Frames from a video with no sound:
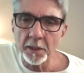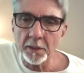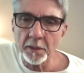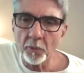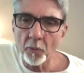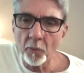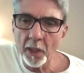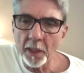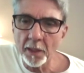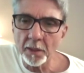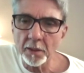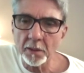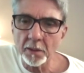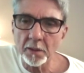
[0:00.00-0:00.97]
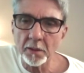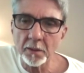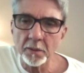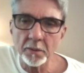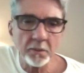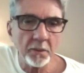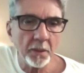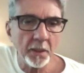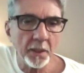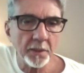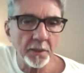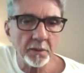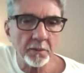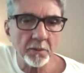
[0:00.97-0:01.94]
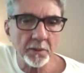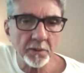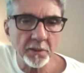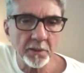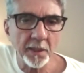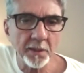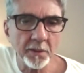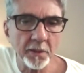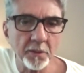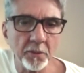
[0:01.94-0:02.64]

the one who has transcended